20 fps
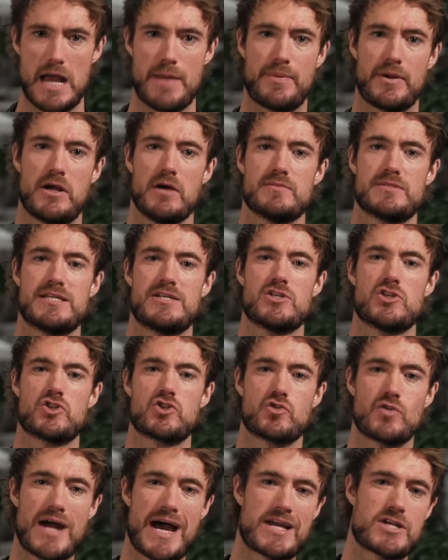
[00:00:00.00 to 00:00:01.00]
It becomes a
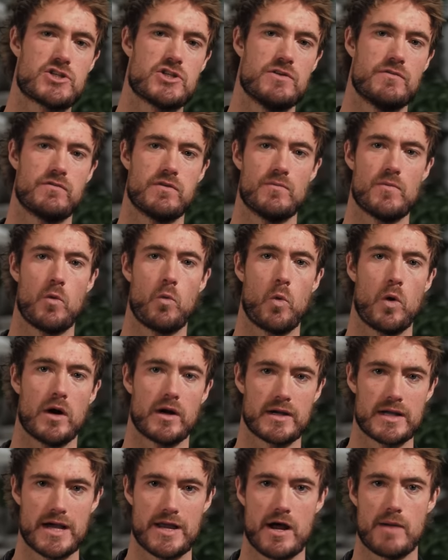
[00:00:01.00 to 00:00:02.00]
distraction from the
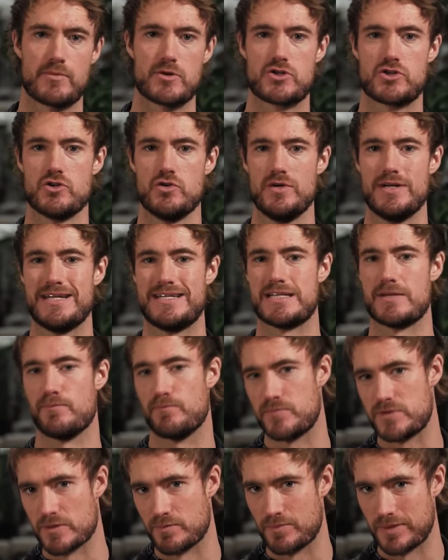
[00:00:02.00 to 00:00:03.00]
work, an opportunity to
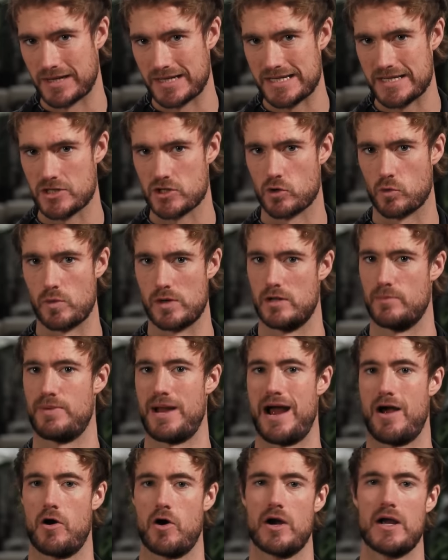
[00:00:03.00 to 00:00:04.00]
deplete your
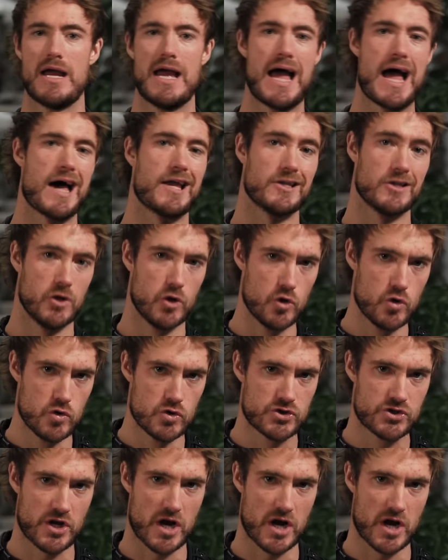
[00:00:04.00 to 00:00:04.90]
willpower and lose